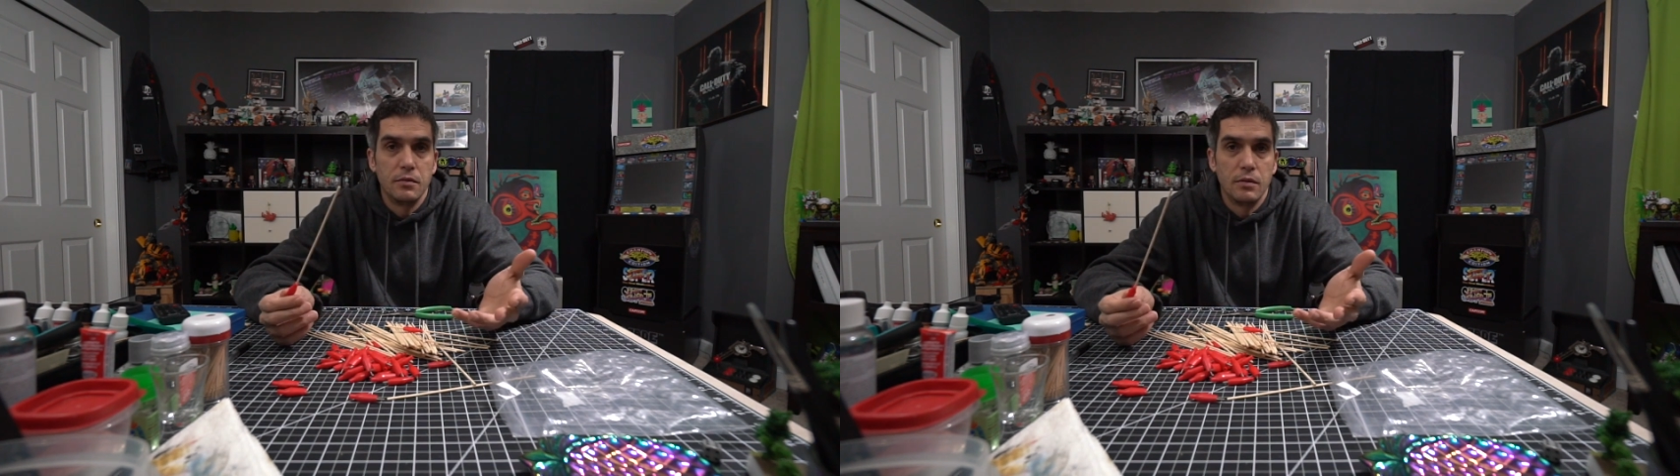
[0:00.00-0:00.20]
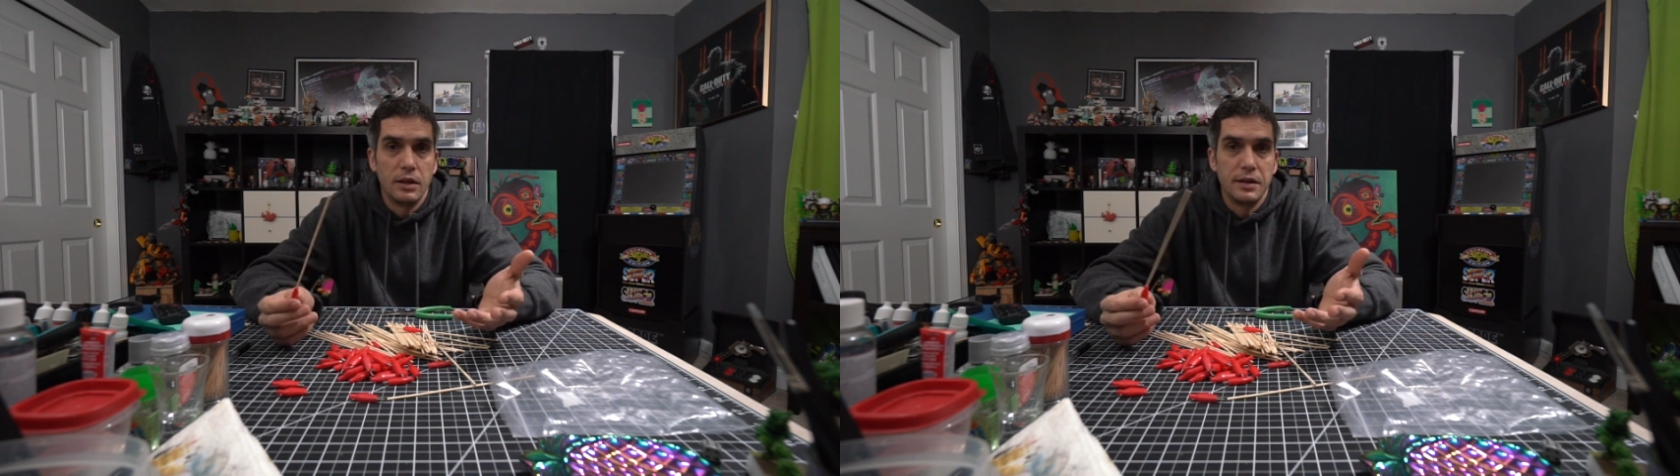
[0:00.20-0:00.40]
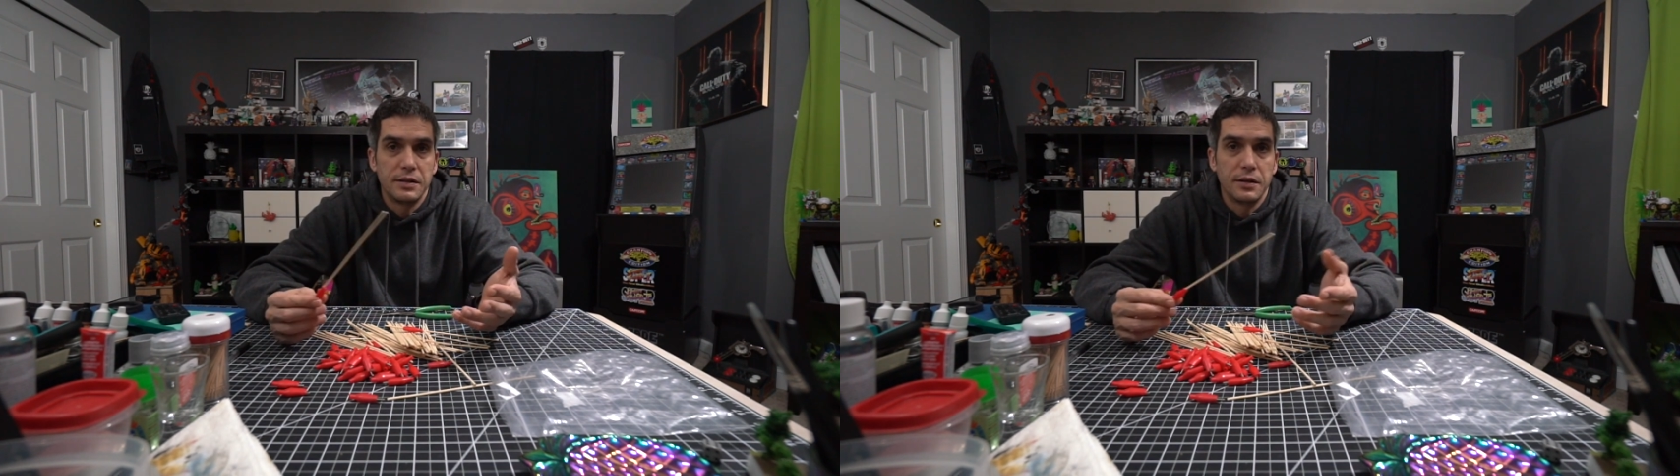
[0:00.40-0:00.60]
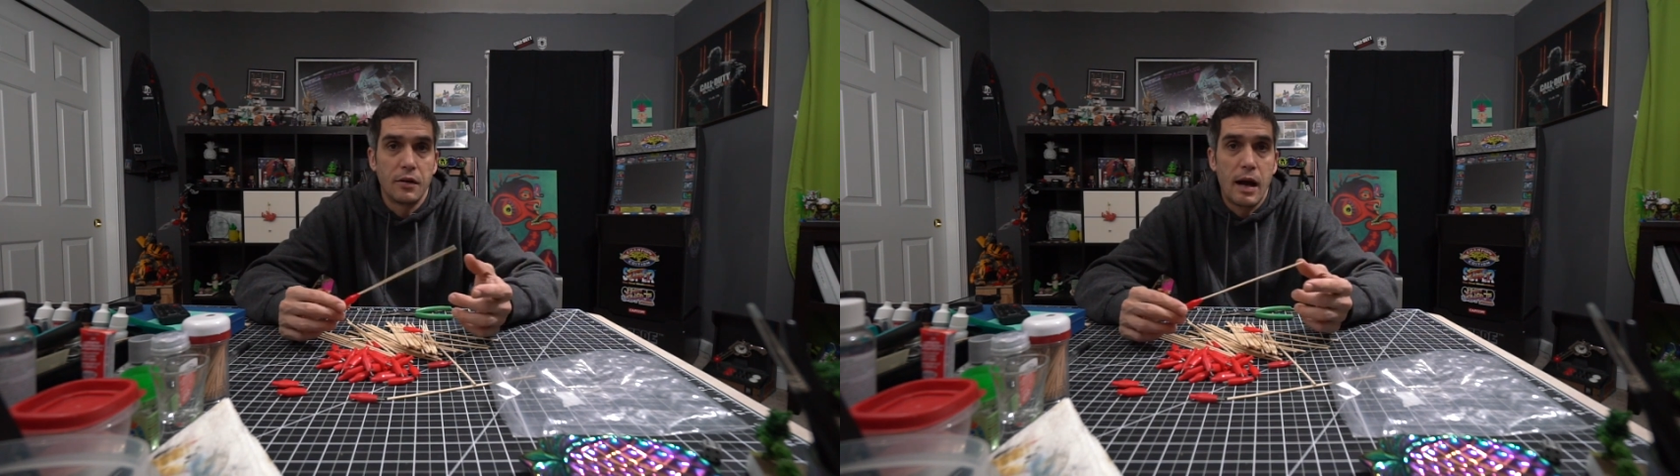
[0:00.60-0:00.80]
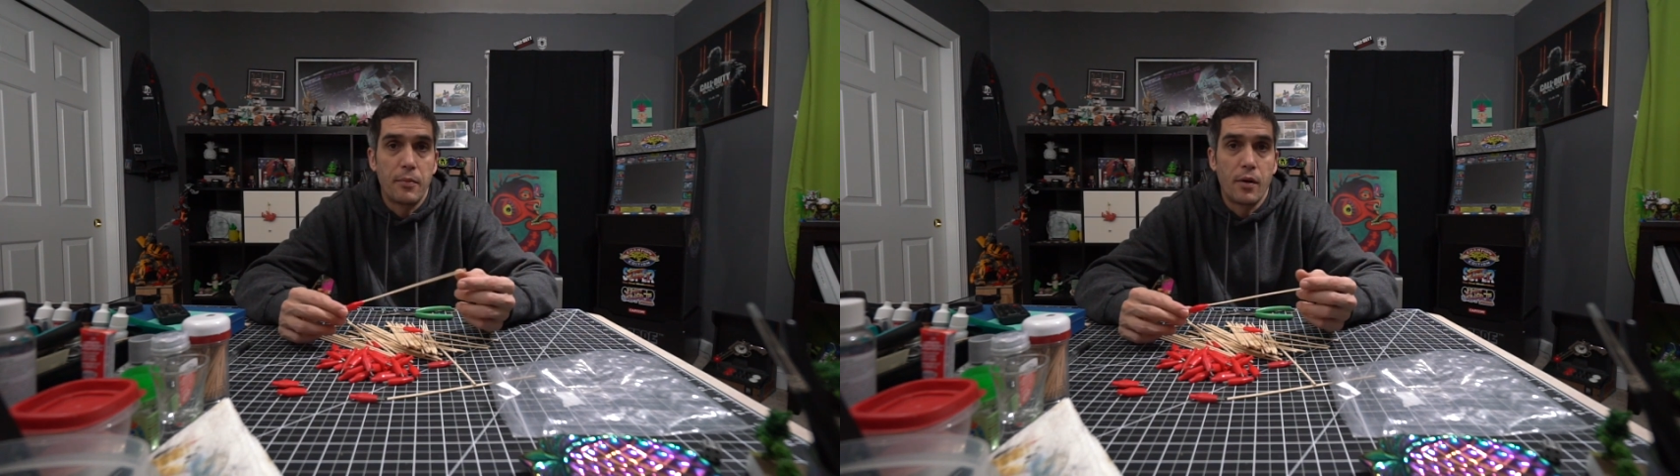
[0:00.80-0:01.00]
releasing
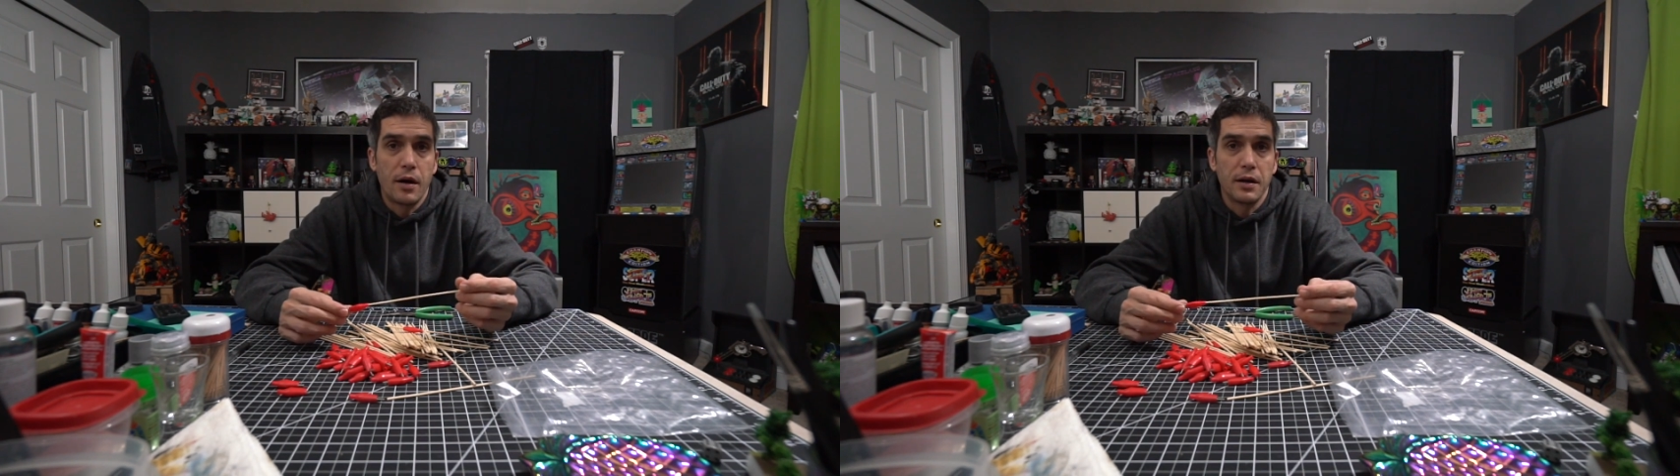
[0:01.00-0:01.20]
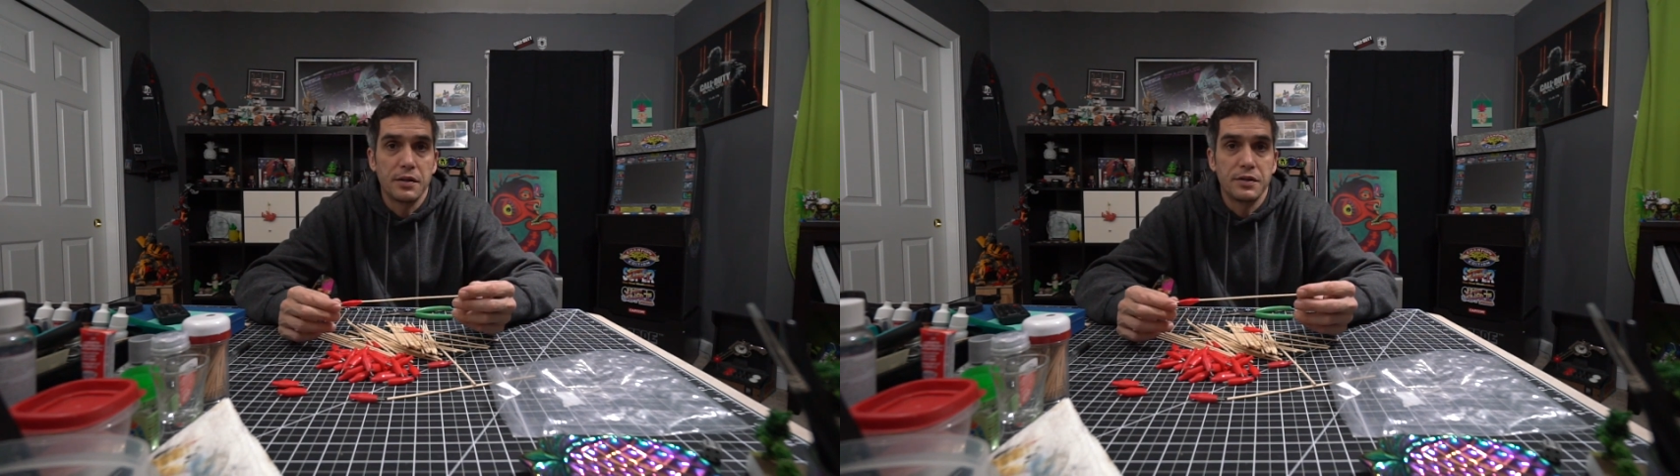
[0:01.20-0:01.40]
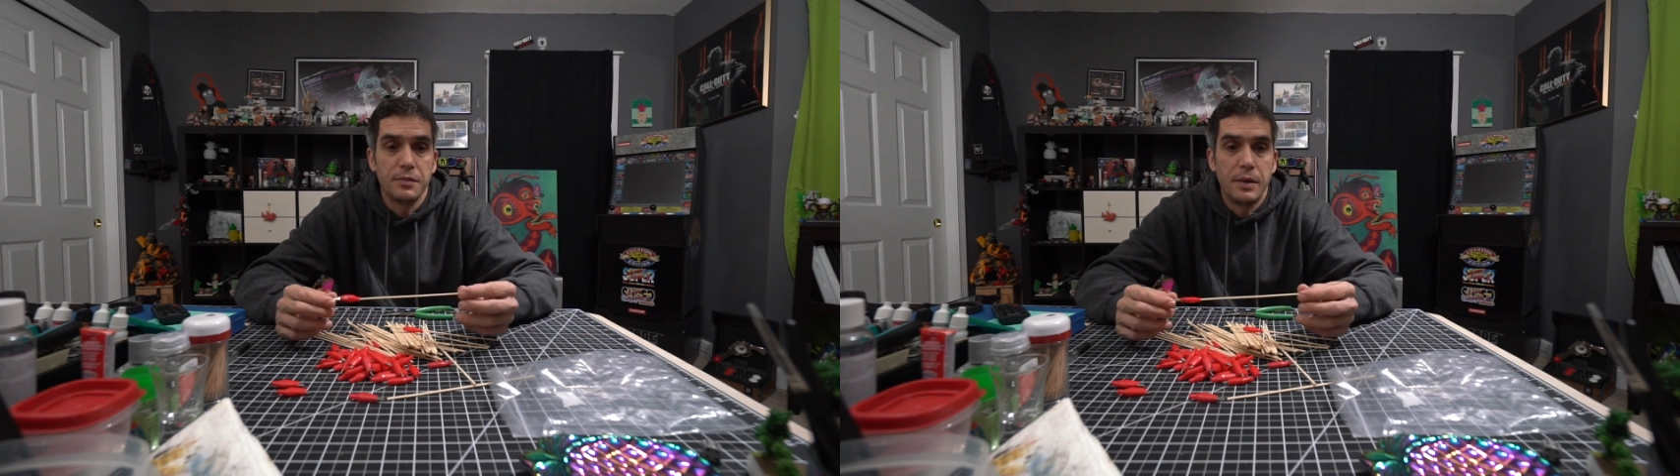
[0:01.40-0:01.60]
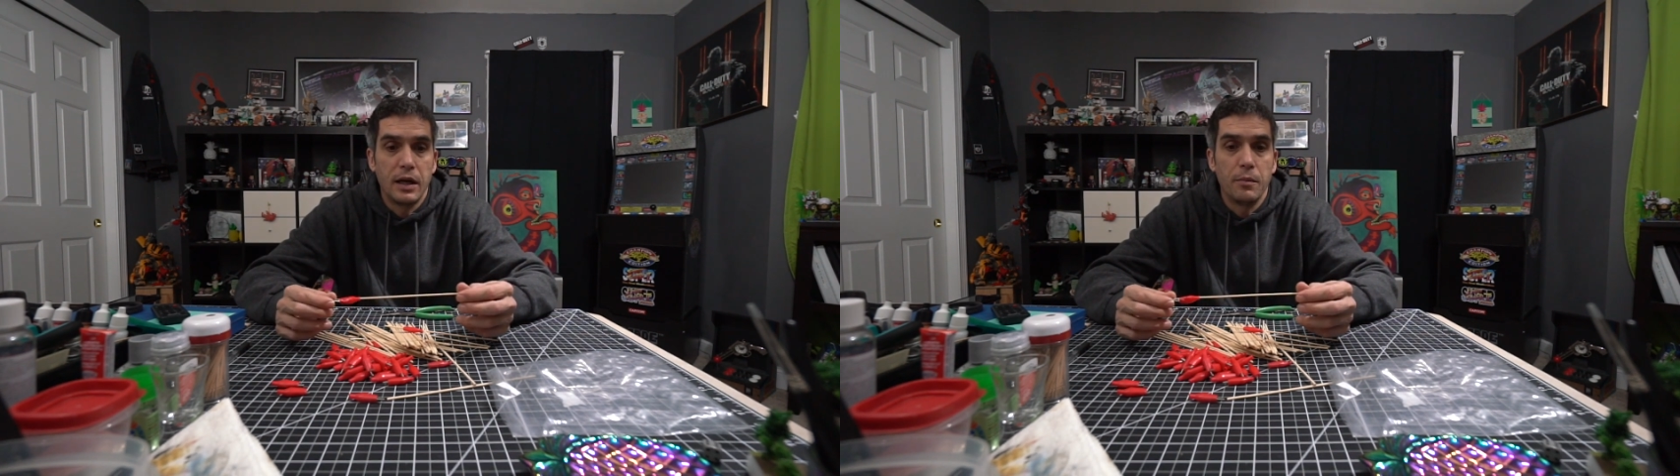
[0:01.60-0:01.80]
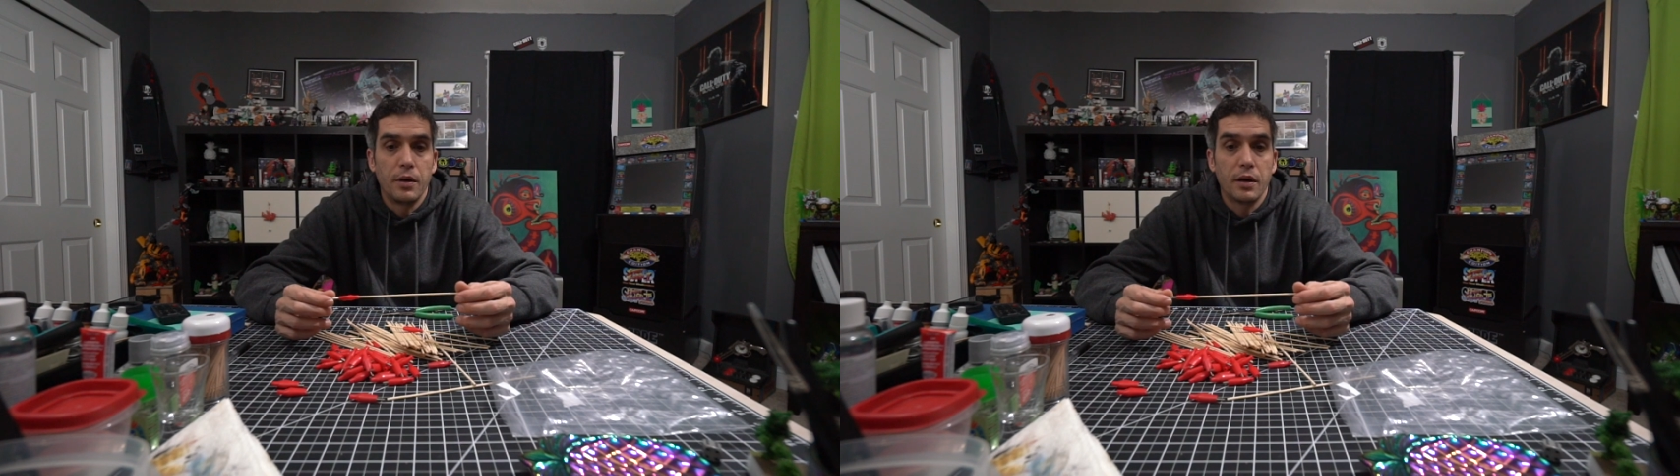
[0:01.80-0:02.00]
crap products to
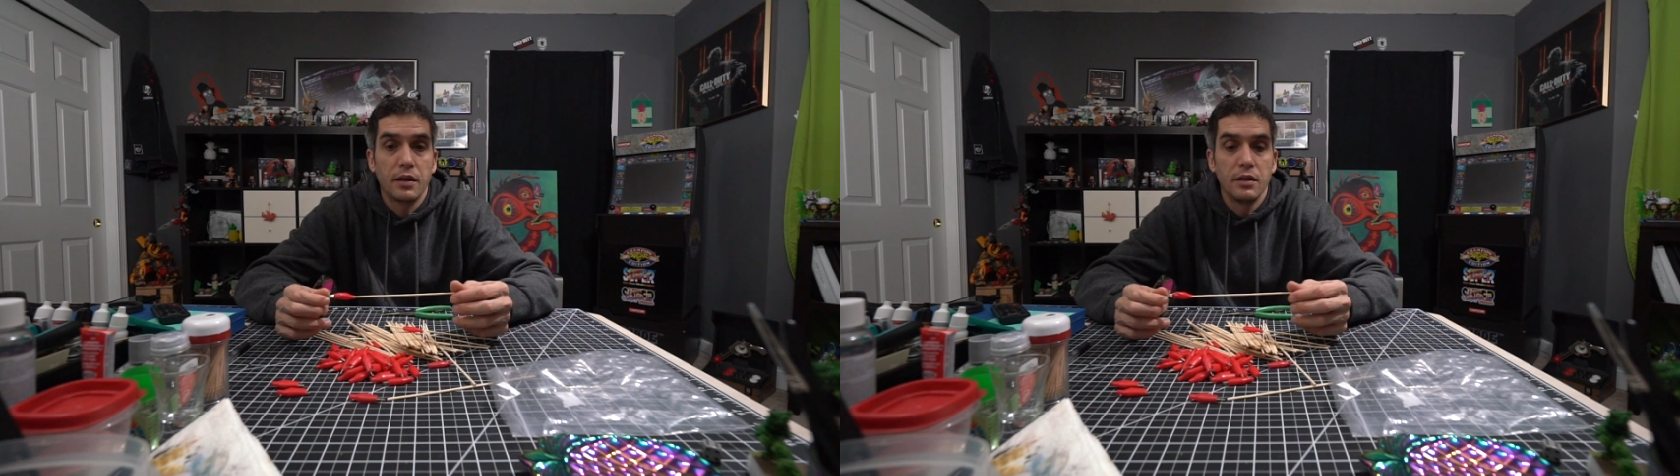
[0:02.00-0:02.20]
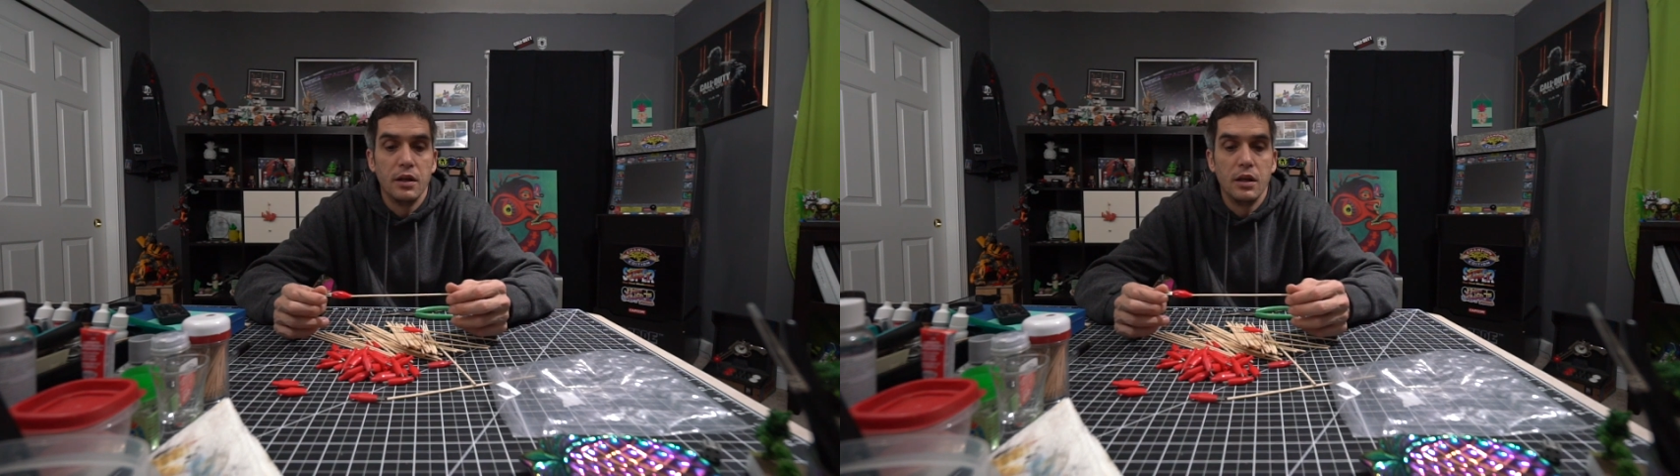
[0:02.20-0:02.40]
make a buck.